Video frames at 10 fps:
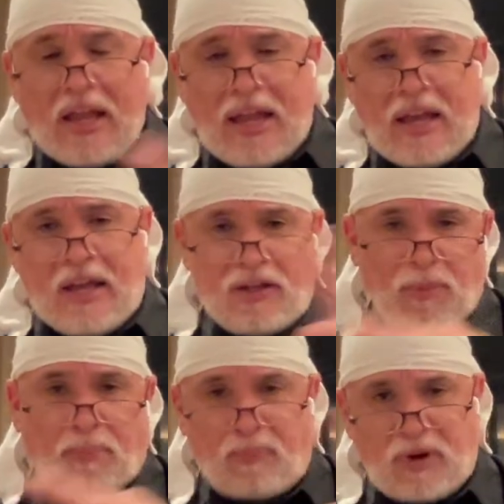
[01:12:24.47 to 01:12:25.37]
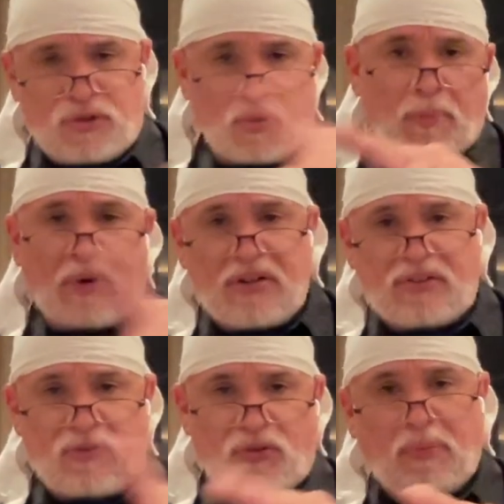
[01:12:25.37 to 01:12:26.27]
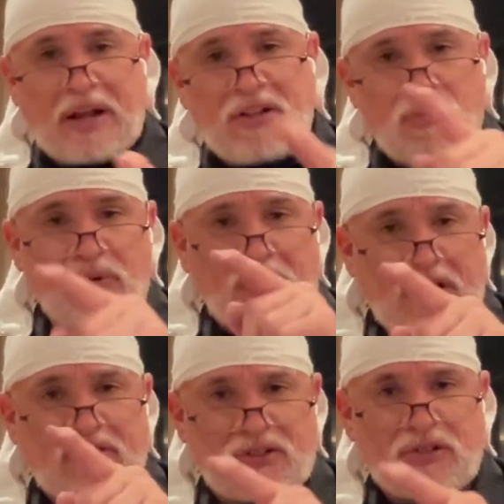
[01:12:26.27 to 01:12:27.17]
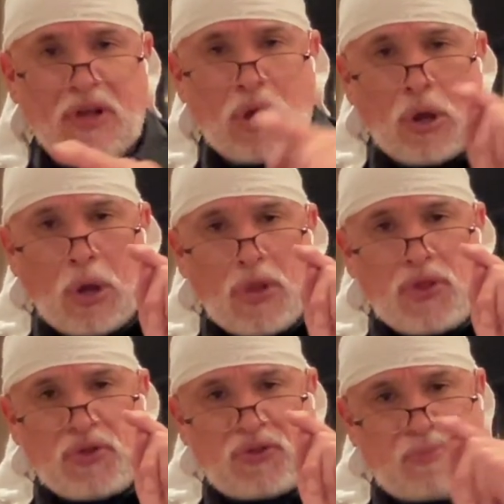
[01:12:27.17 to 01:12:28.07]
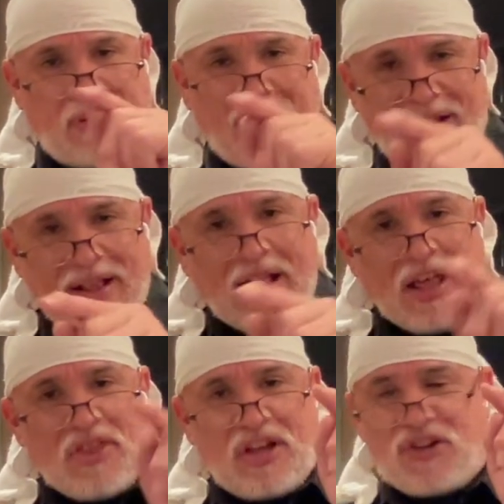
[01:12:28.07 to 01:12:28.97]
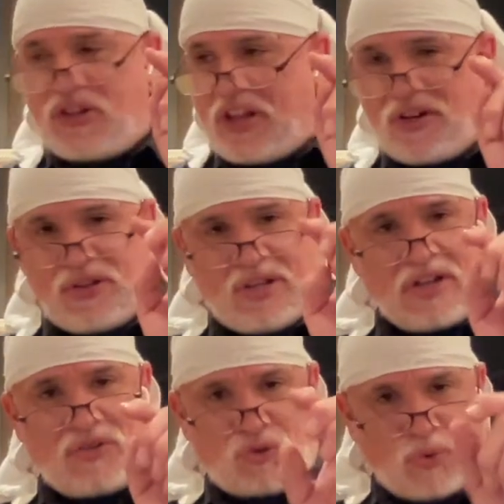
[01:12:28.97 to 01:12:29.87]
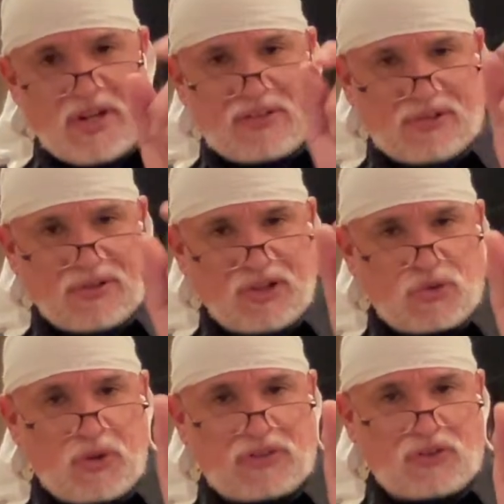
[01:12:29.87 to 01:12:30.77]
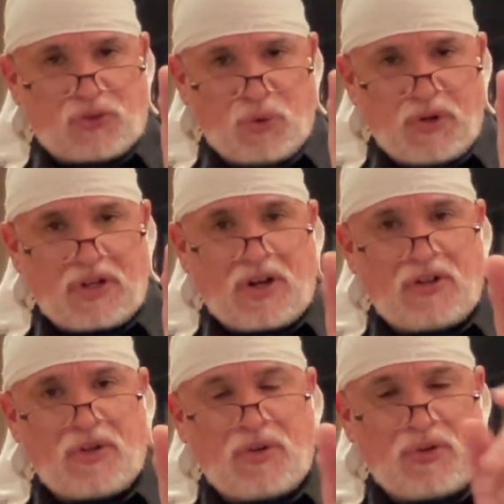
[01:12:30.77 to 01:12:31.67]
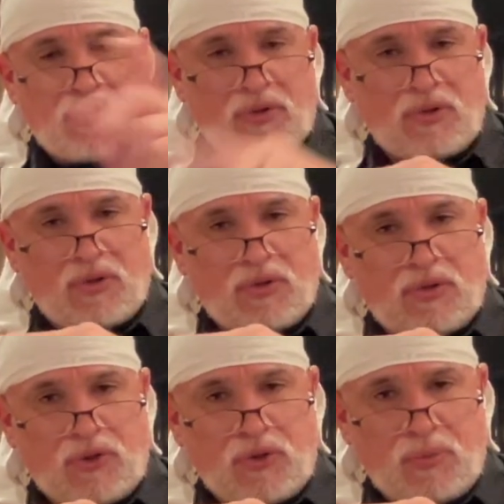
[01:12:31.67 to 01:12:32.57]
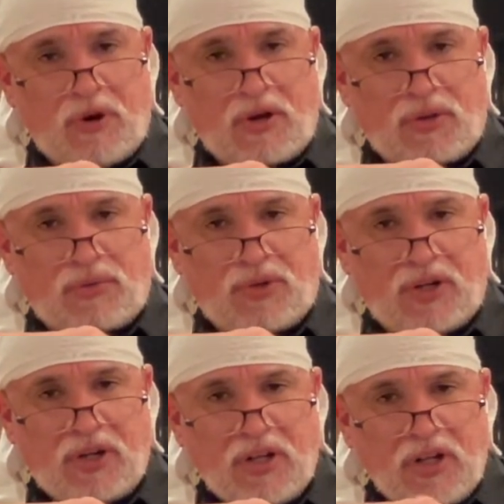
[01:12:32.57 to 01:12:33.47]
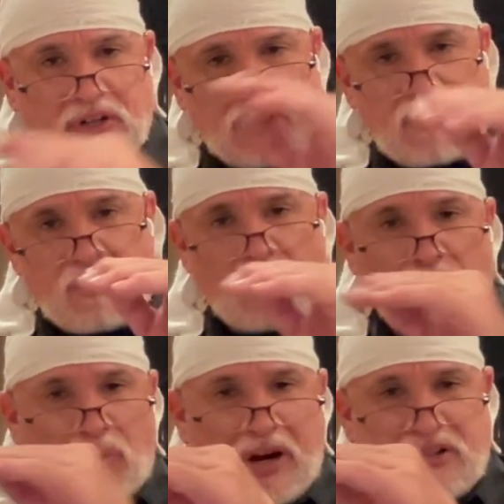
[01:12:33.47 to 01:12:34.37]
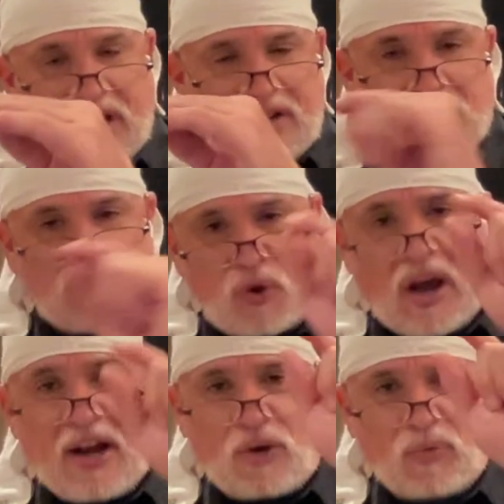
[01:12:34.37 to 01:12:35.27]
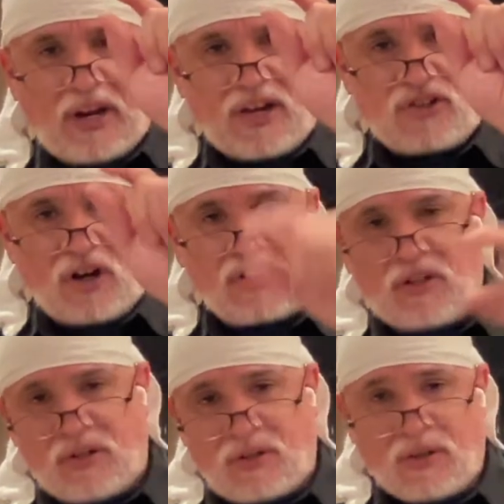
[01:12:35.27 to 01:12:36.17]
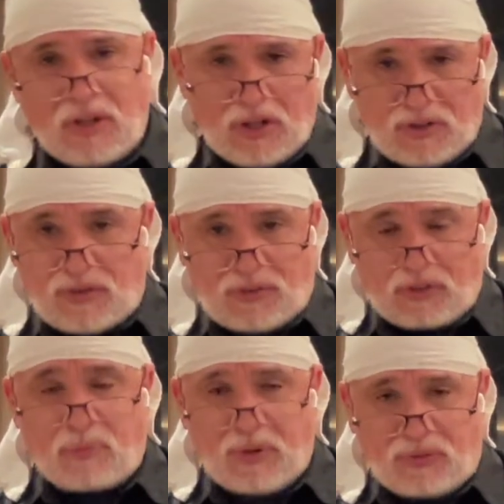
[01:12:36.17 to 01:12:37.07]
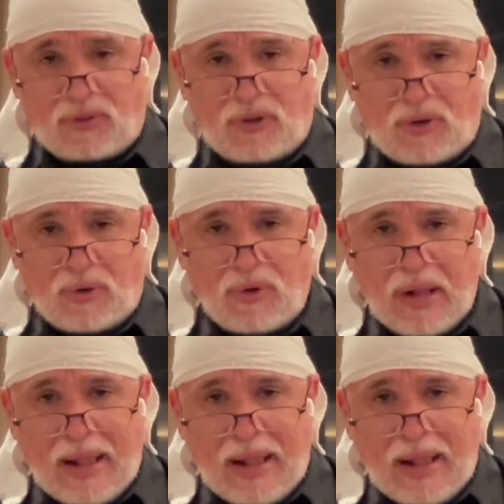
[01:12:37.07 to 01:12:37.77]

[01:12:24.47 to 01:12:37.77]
and I was showing the price difference, but I didn't realize this. The speed they tweaked the tuning on the new Model 3 to give it more range. They show higher range on it than 6 months ago,